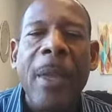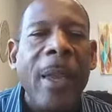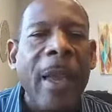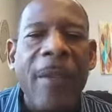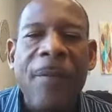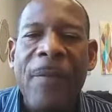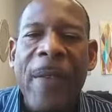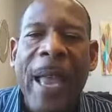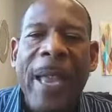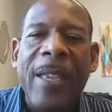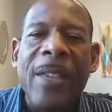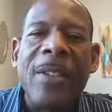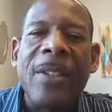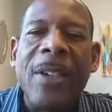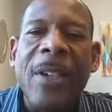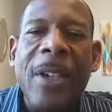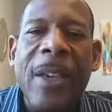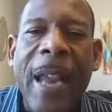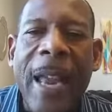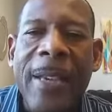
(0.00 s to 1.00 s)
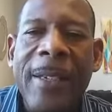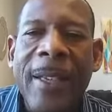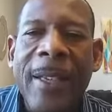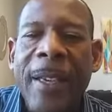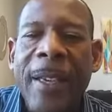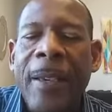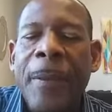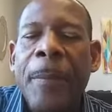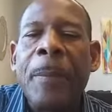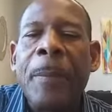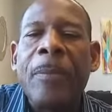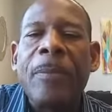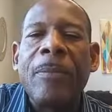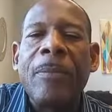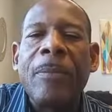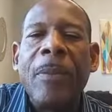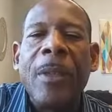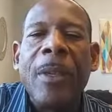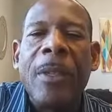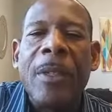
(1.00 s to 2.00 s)
In fact, it's a good idea
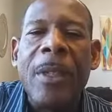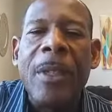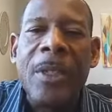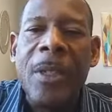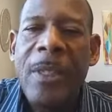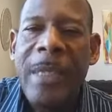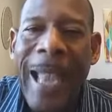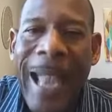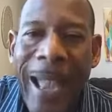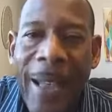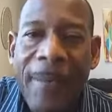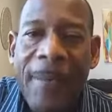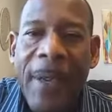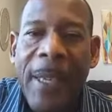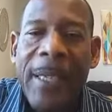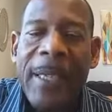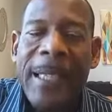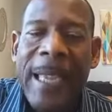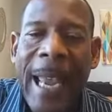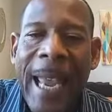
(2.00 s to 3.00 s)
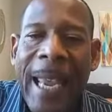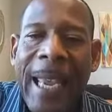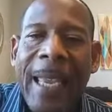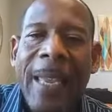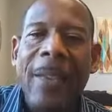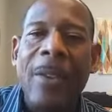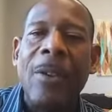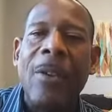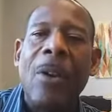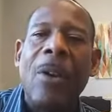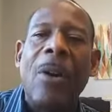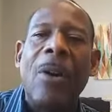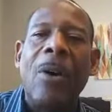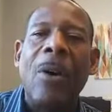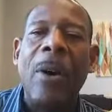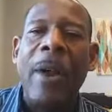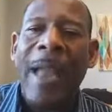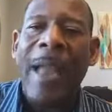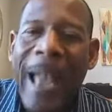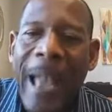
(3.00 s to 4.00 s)
to just have a day
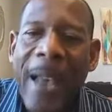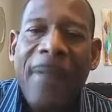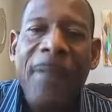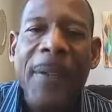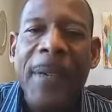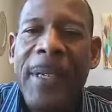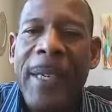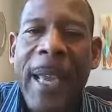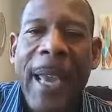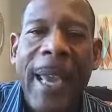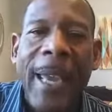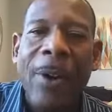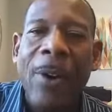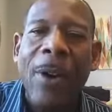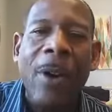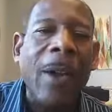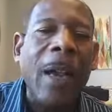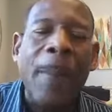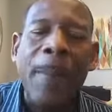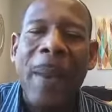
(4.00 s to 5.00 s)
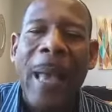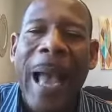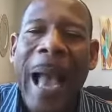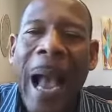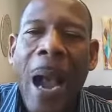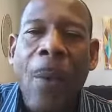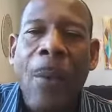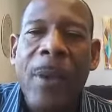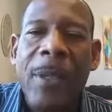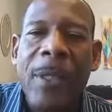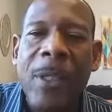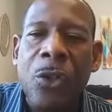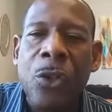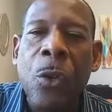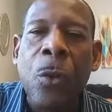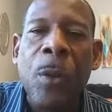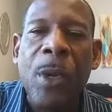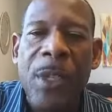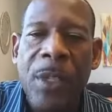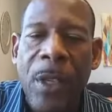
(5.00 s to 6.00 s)
or a half a day or a couple of hours that
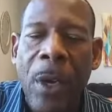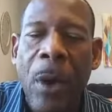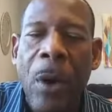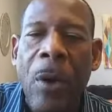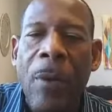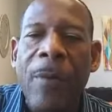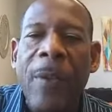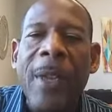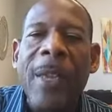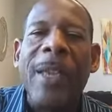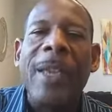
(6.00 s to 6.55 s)
you reserve